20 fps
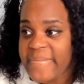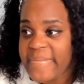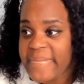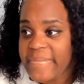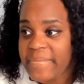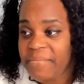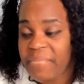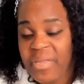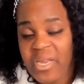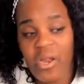
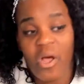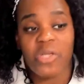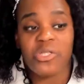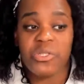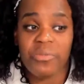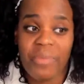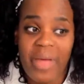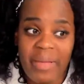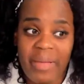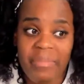But it
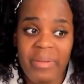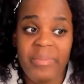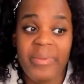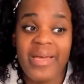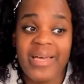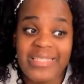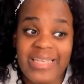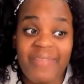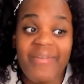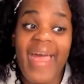also might be
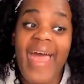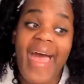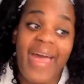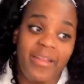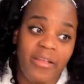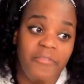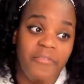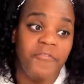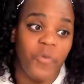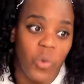because I've had
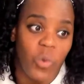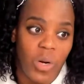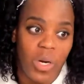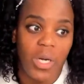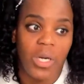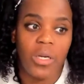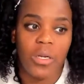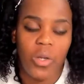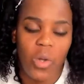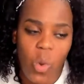it
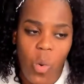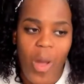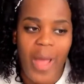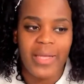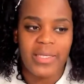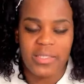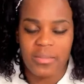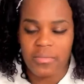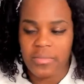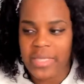for
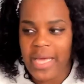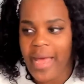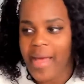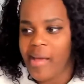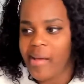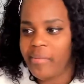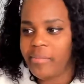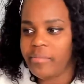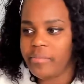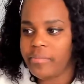quite some time.